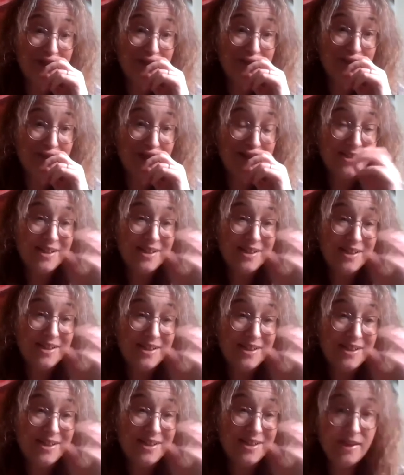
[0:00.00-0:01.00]
because I was
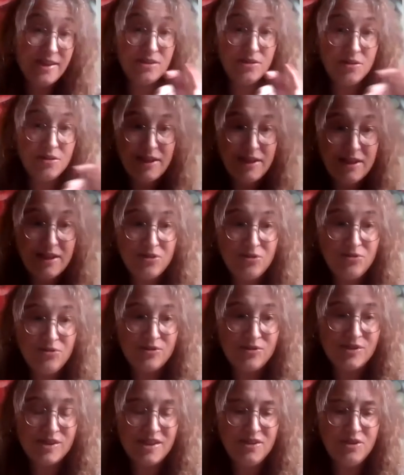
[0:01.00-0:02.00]
so set on that
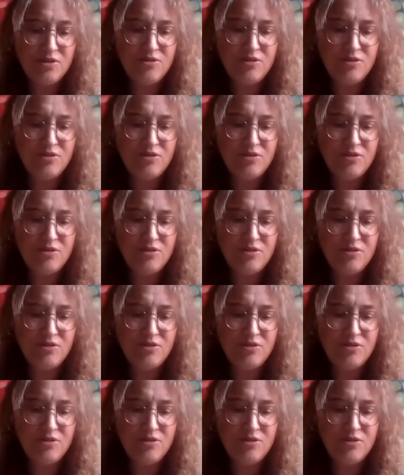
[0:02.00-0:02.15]
course.